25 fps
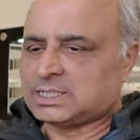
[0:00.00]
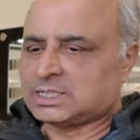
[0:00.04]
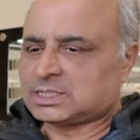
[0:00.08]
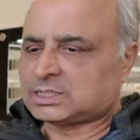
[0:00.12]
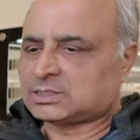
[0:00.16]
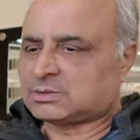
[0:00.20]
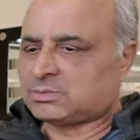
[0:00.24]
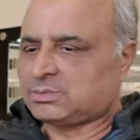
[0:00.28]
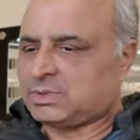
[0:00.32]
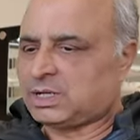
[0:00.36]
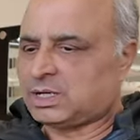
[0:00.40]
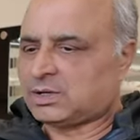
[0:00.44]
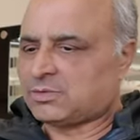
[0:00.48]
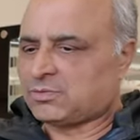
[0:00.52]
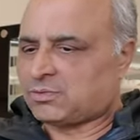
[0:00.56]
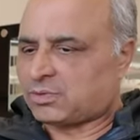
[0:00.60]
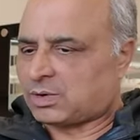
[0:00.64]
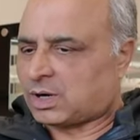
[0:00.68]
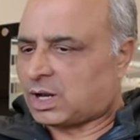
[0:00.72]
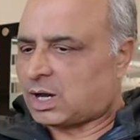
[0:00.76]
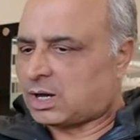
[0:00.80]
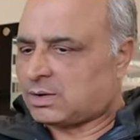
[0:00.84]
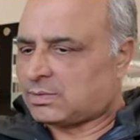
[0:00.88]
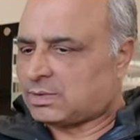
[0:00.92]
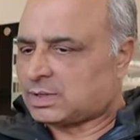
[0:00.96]
I just make
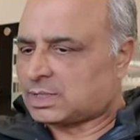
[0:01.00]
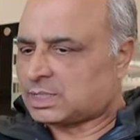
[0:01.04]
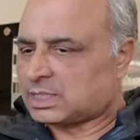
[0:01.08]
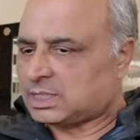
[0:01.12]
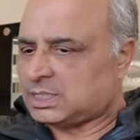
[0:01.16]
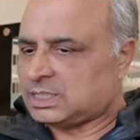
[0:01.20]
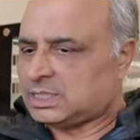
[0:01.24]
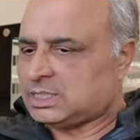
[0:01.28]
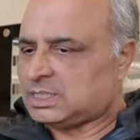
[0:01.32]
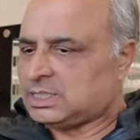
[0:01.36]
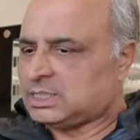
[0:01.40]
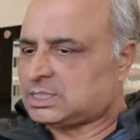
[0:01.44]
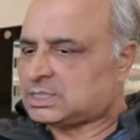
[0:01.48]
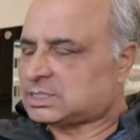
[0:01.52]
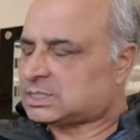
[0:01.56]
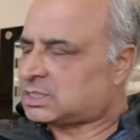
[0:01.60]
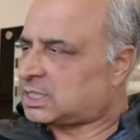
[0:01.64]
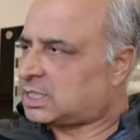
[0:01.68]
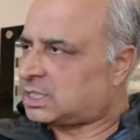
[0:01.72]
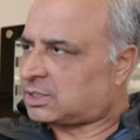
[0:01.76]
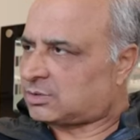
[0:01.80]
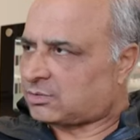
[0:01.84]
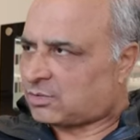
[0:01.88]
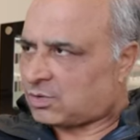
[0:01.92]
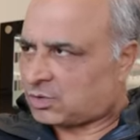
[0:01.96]
flour, yeast
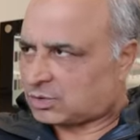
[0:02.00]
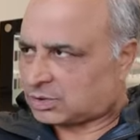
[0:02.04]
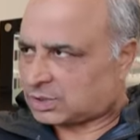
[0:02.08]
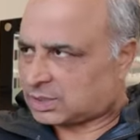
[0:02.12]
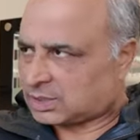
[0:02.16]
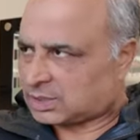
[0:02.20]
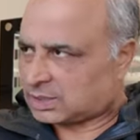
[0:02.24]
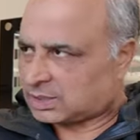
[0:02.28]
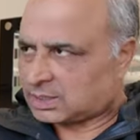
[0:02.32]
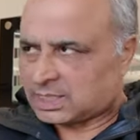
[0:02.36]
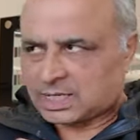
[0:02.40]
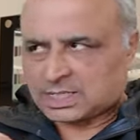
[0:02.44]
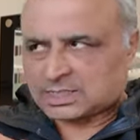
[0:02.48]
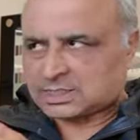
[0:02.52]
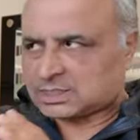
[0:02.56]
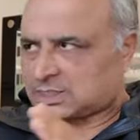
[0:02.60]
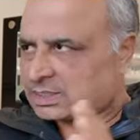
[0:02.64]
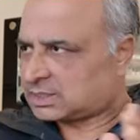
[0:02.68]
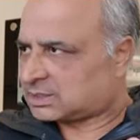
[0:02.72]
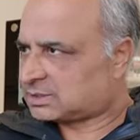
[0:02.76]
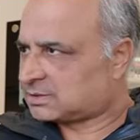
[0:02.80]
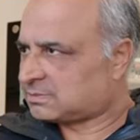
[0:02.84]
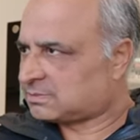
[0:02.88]
and water. That's it.